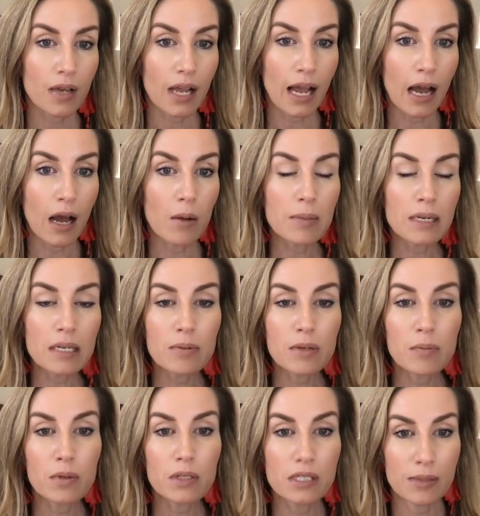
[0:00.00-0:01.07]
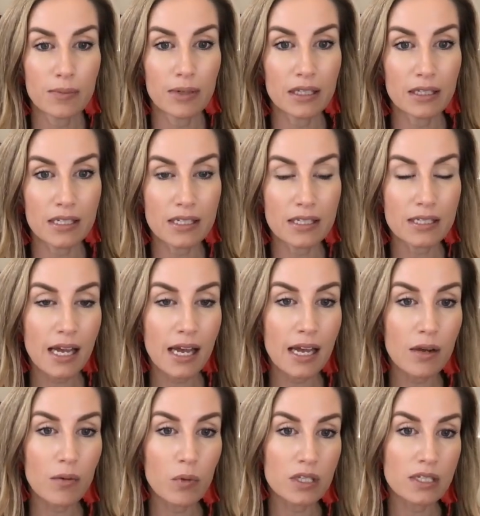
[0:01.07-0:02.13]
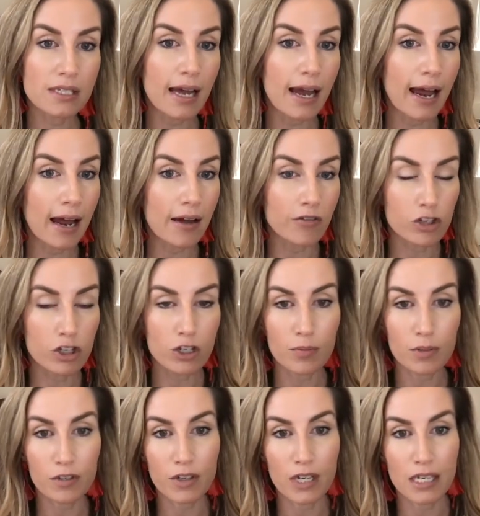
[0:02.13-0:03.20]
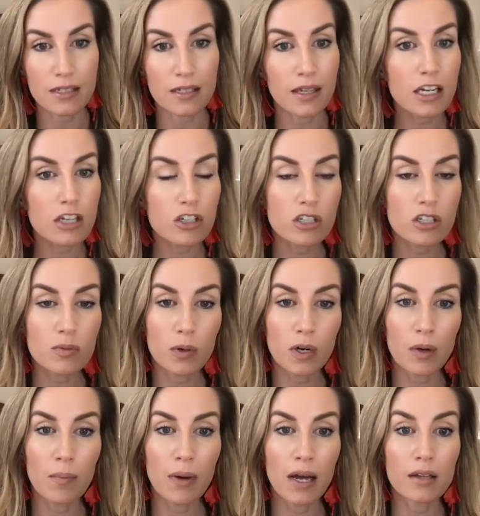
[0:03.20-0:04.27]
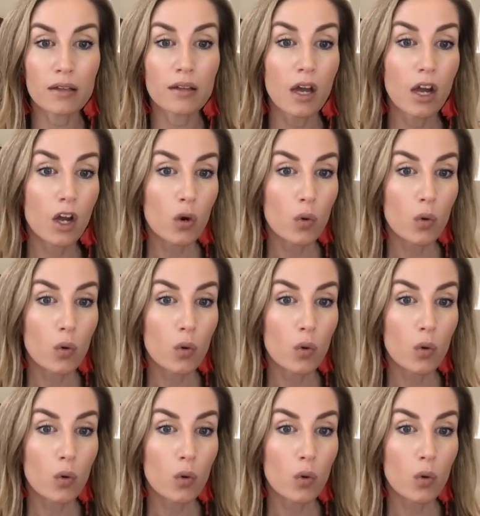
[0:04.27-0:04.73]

How many people typically stay? What's the average number of cancellations per month?